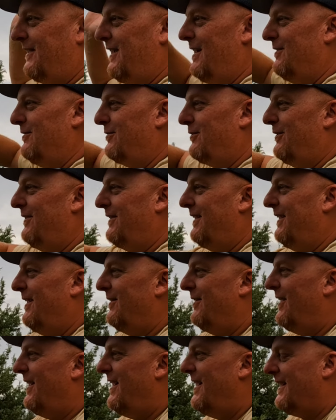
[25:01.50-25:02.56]
guns are in the
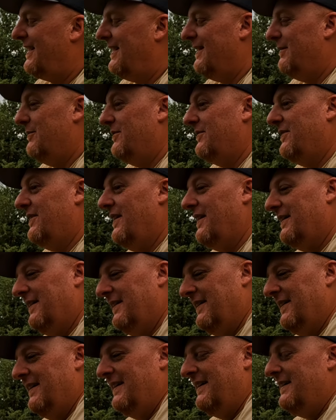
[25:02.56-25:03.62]
gun rack, and I'm just like,
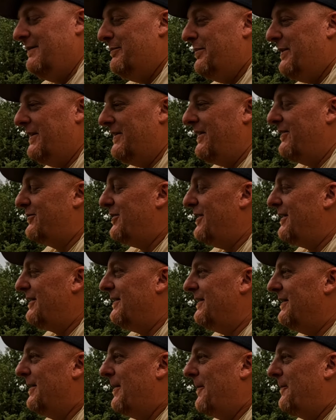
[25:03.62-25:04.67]
but the this truck,
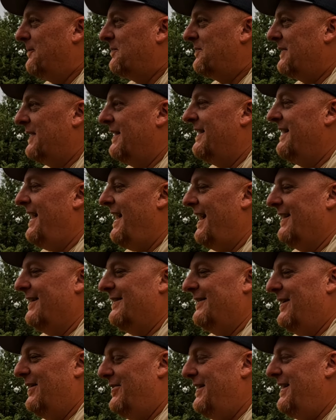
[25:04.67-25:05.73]
guy's got it going on. Yeah,
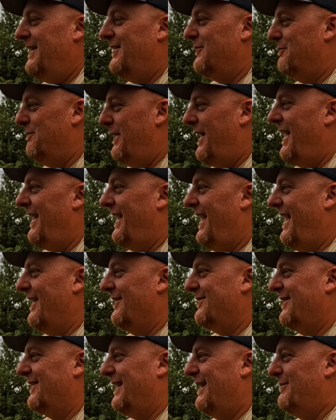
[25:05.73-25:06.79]
the thing is
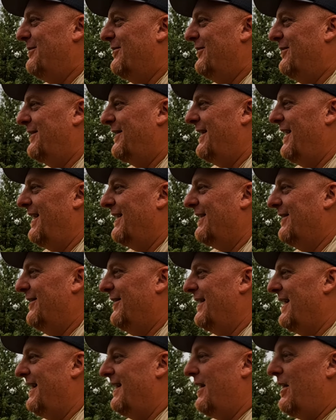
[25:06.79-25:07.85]
badass. Like, I'm just looking at it
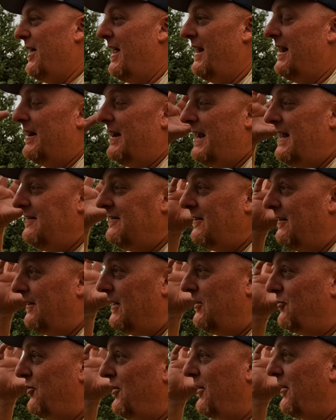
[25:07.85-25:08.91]
going, and it, and it
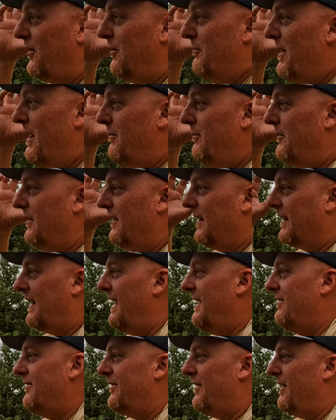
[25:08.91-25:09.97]
instantly triggered a memory. Like,
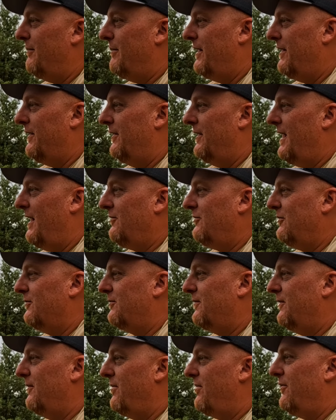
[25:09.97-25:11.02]
I hadn't thought about
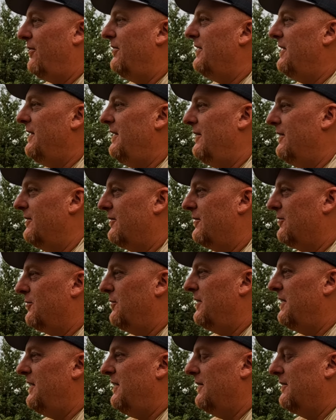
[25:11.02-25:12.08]
Internationals for thirty years or
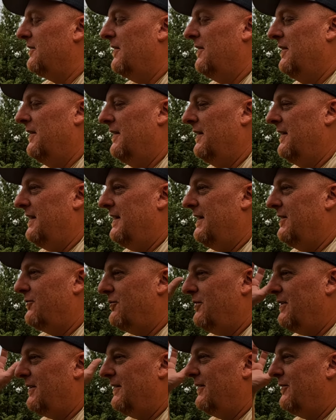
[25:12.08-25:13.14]
twenty years. Yeah. And
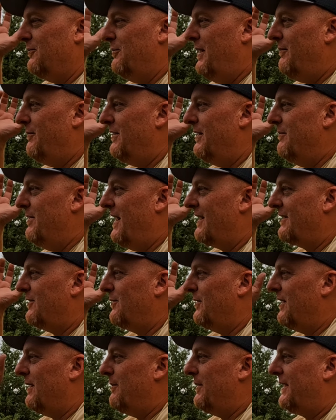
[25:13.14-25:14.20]
triggered this memory back
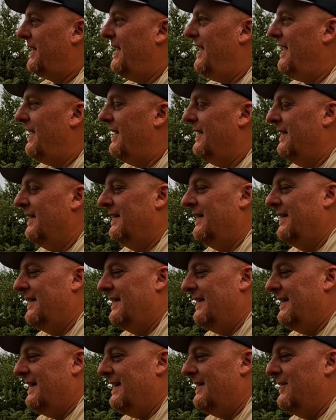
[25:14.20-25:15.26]
to when I'm a kid.
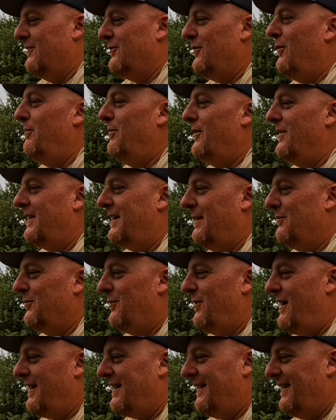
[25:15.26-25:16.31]
And this old boy comes
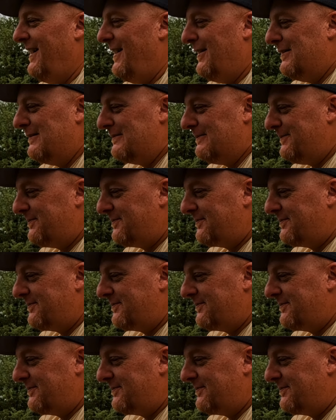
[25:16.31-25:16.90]
walking out,